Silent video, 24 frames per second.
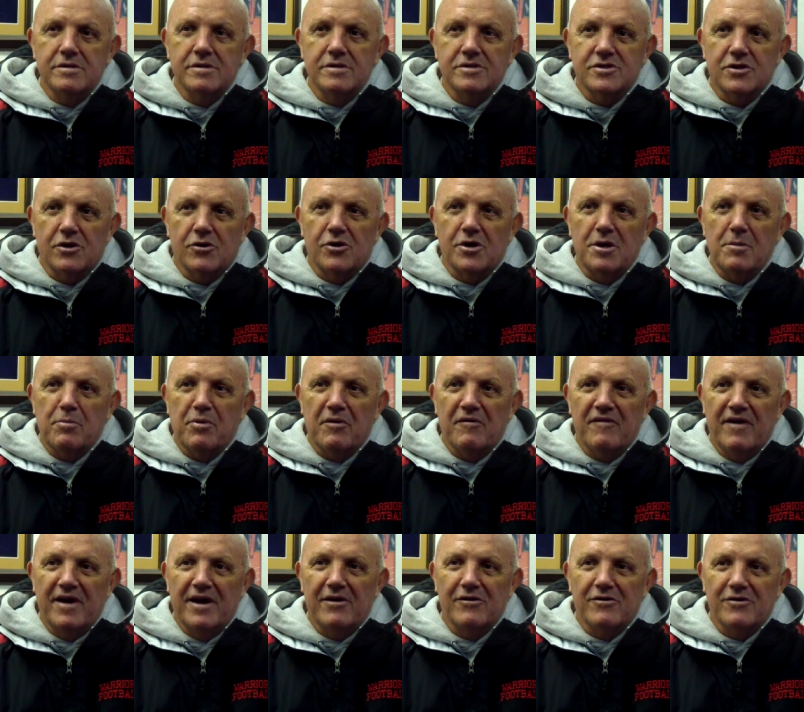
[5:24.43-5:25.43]
certainly
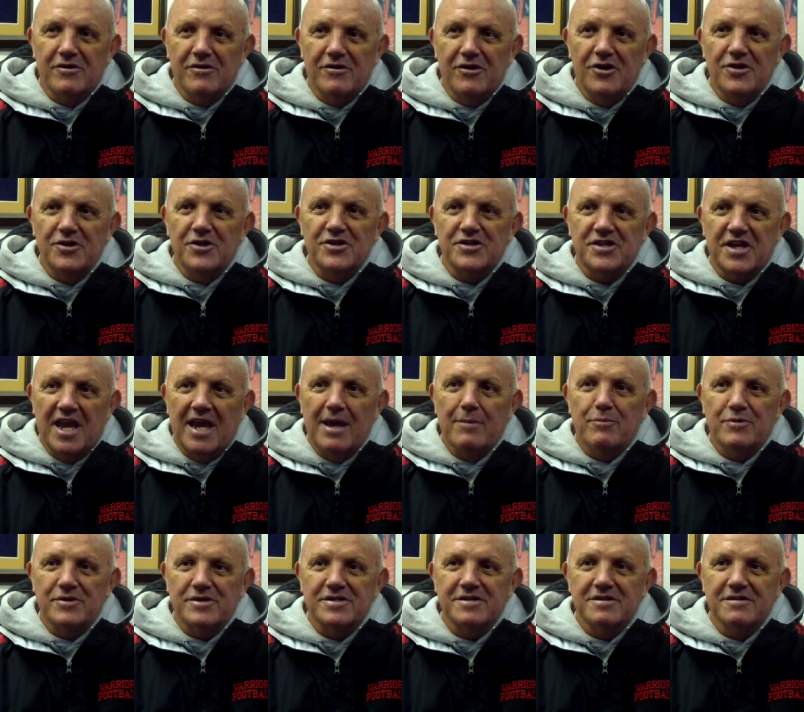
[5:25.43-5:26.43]
prevailed on this
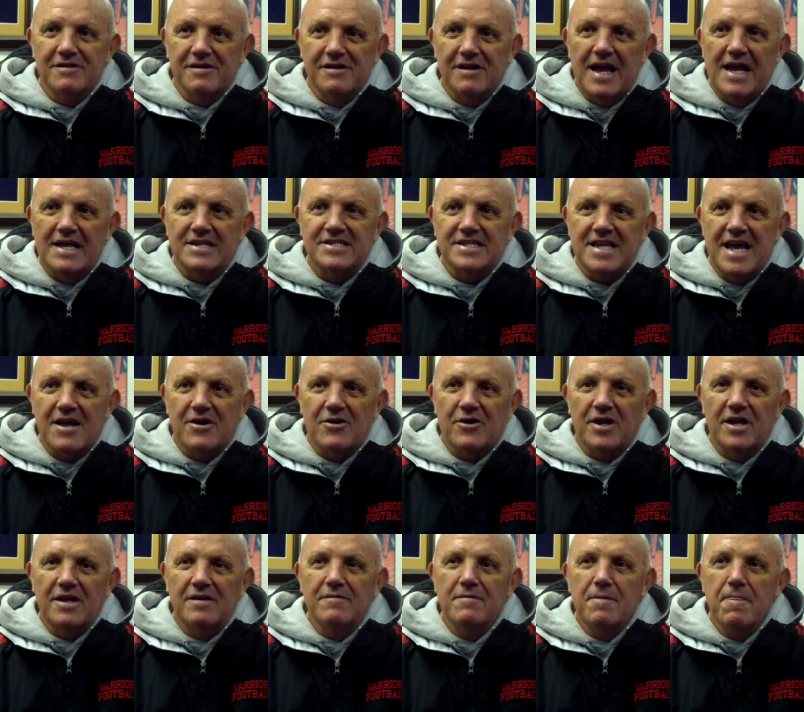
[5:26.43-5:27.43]
campus last
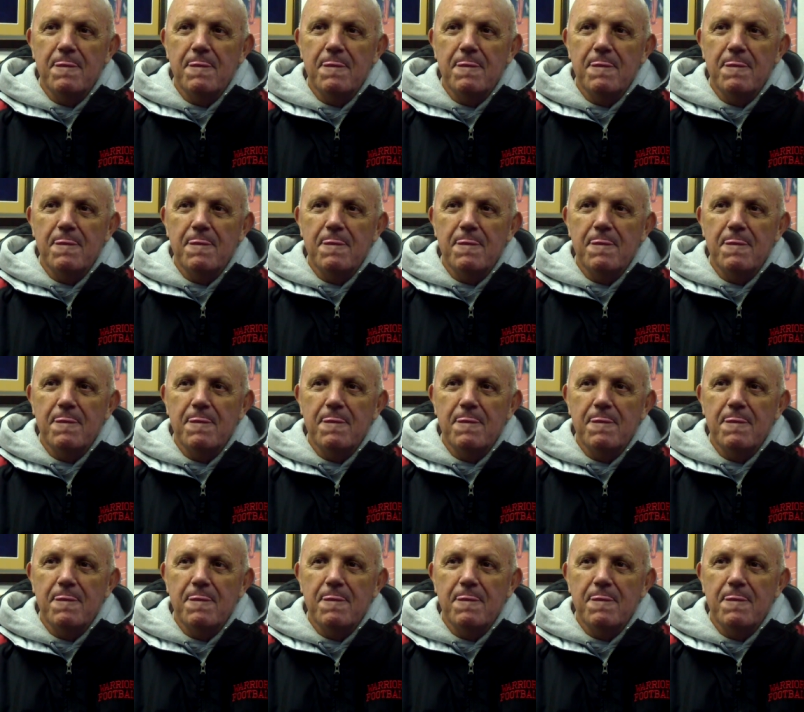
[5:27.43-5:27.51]
Saturday.